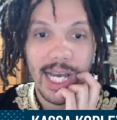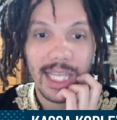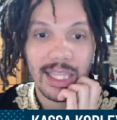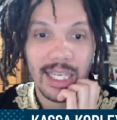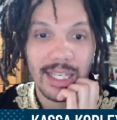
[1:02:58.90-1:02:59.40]

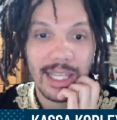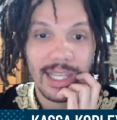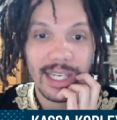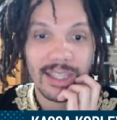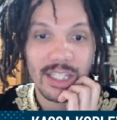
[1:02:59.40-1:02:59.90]
I think I
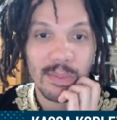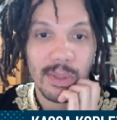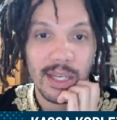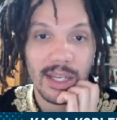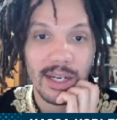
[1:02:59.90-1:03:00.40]
like this
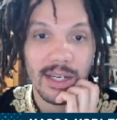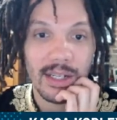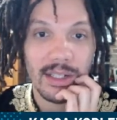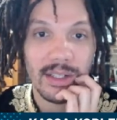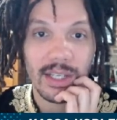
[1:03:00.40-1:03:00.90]
pin
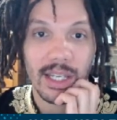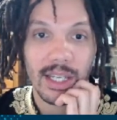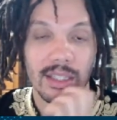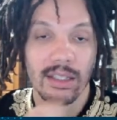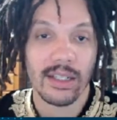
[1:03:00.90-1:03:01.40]
looking
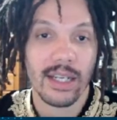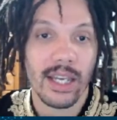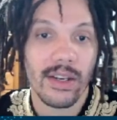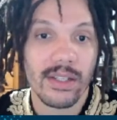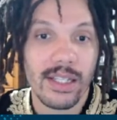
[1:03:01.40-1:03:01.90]
at the
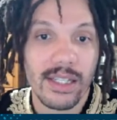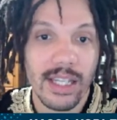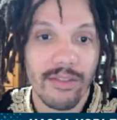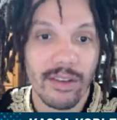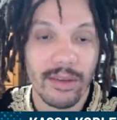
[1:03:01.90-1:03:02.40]
knight on
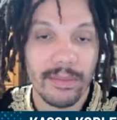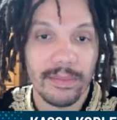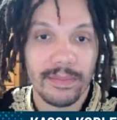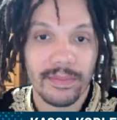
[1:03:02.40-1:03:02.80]
d7.